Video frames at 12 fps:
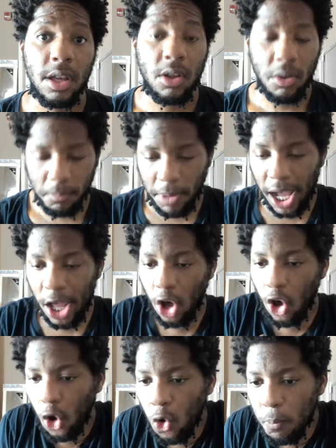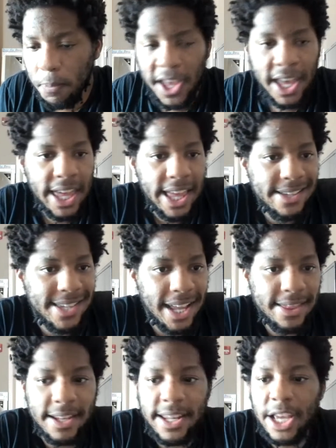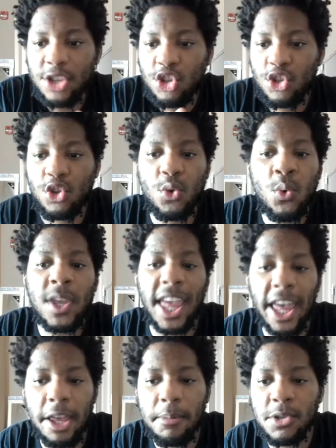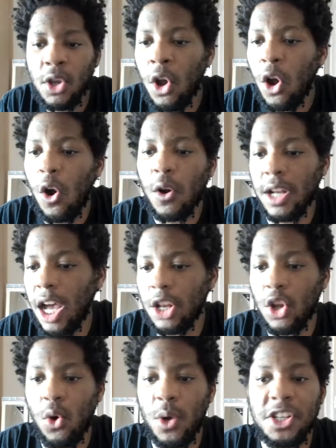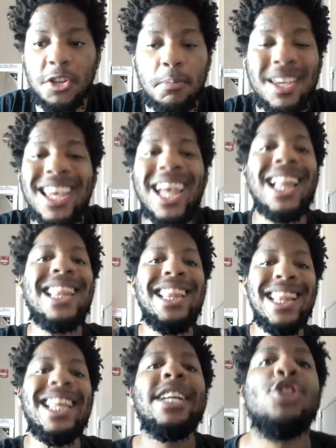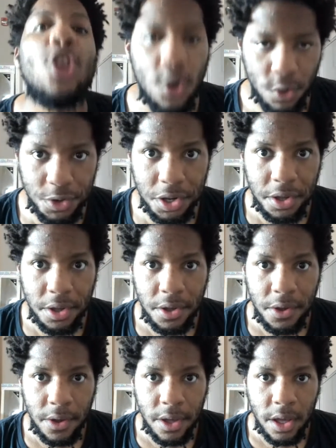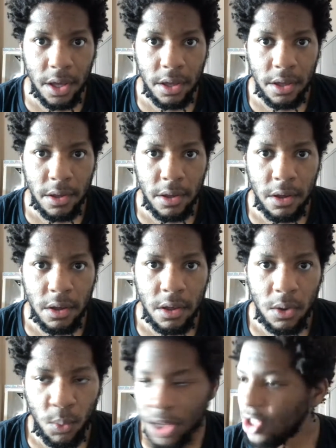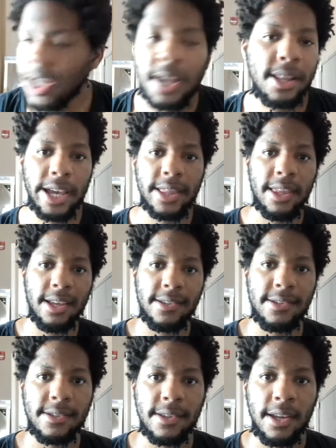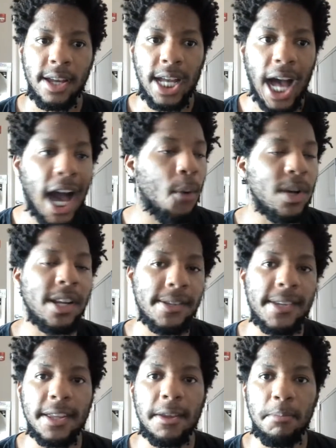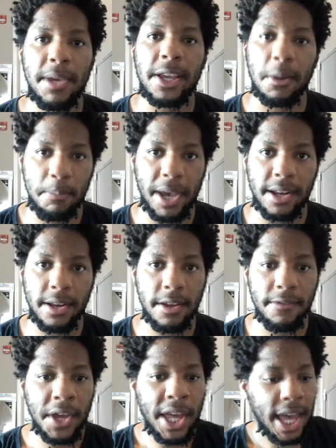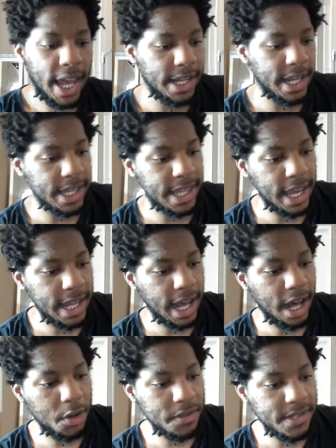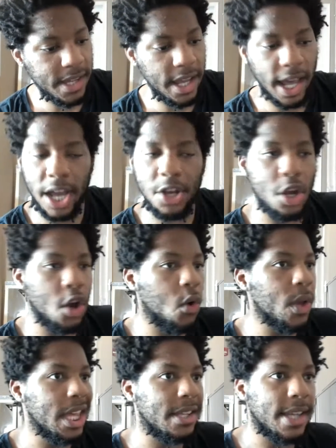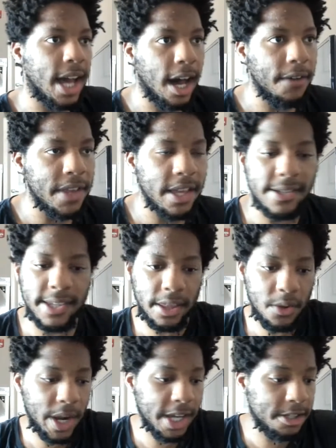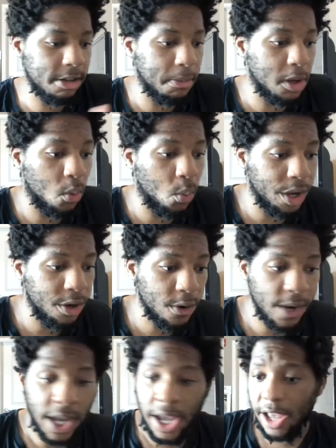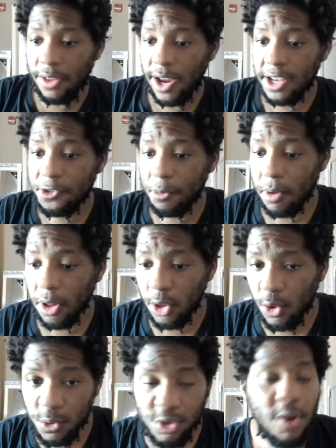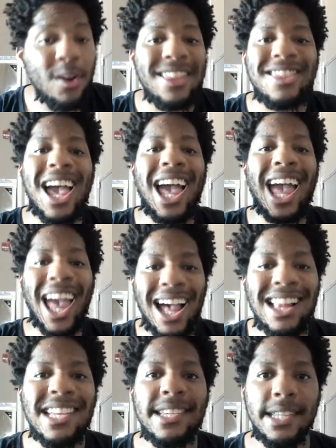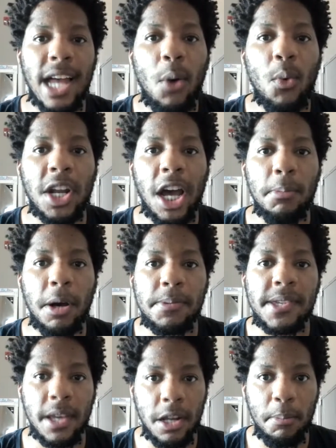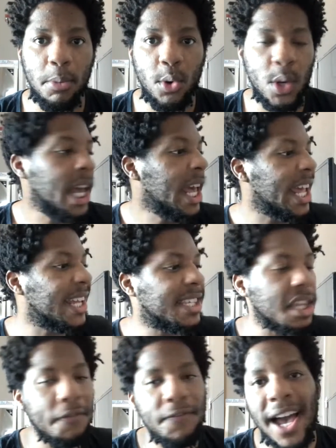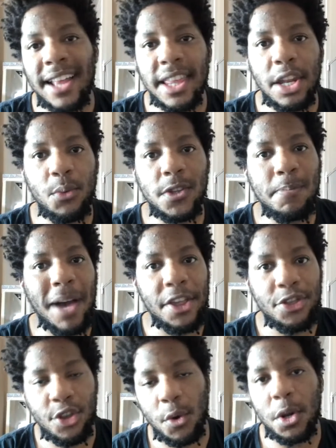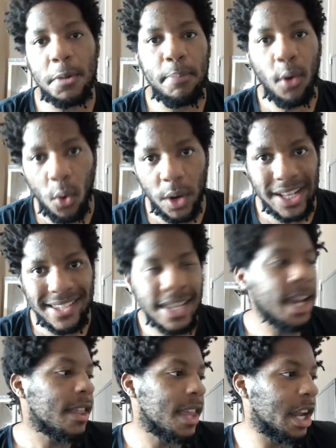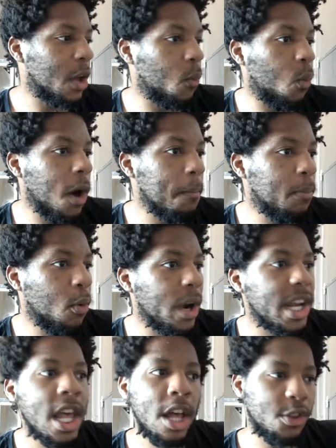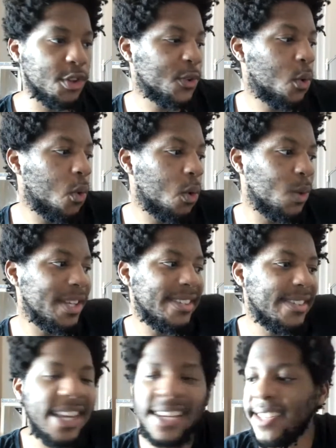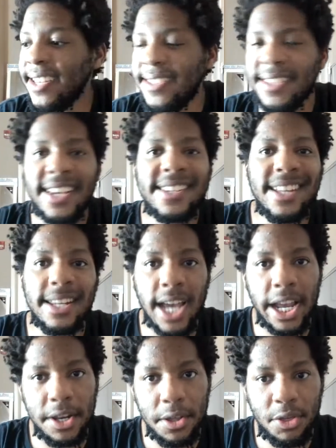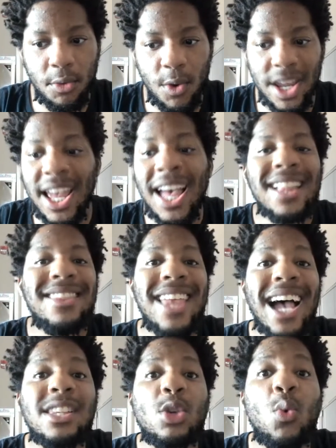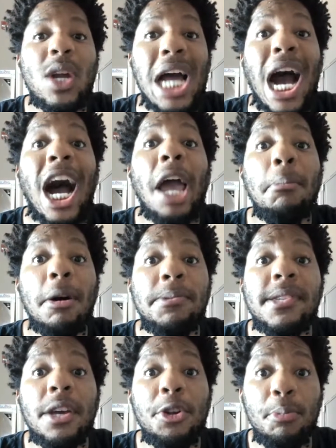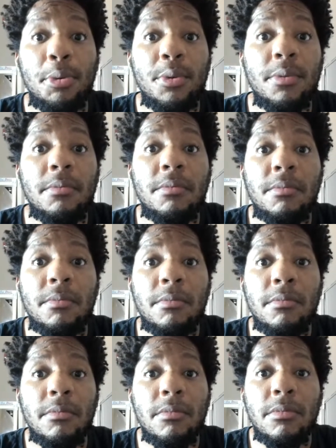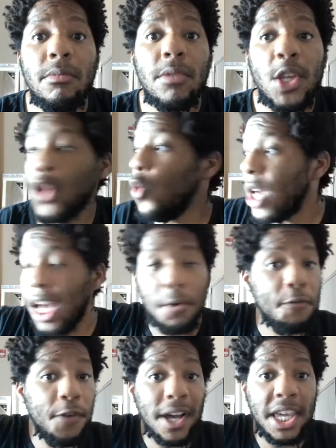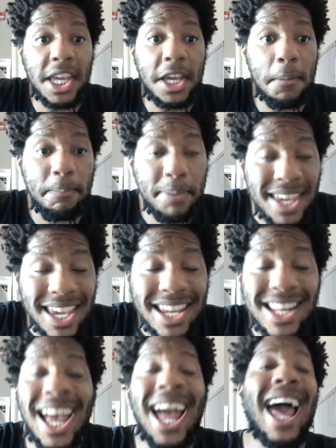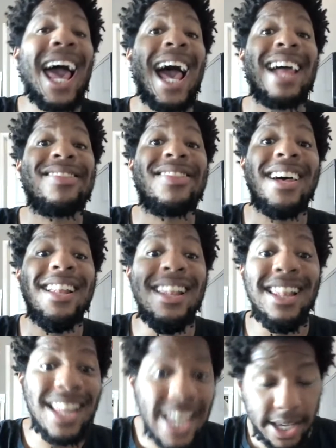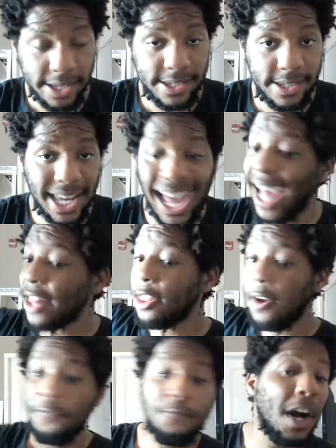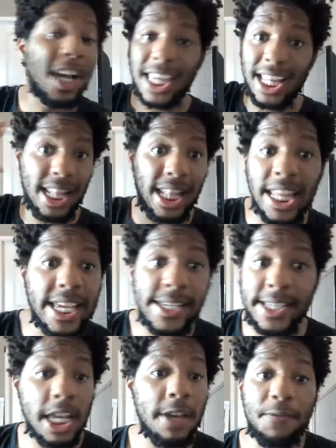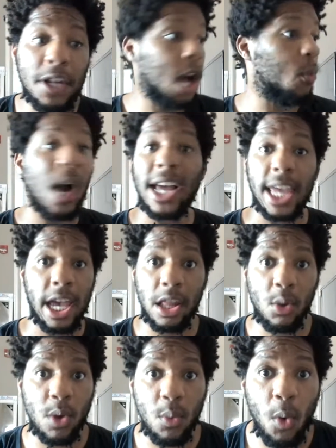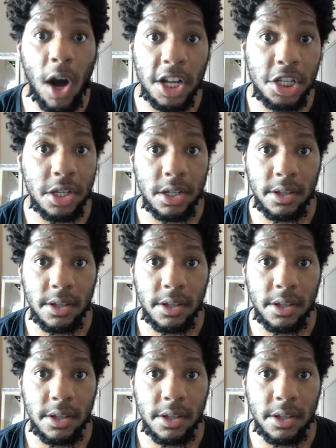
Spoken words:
My hope is that the next 2 games are not going to be littered with shit like this. I want to see them be competitive. And again, I'll say, I know it's obvious that there has to be a winner and there has to be a loser. The L is not what I'm upset about. It's the fact that it was by 30 points, that at one point the score was 66-93. That's what I'm upset about. You got to fucking compete at the fucking least. If not, why the hell are we watching?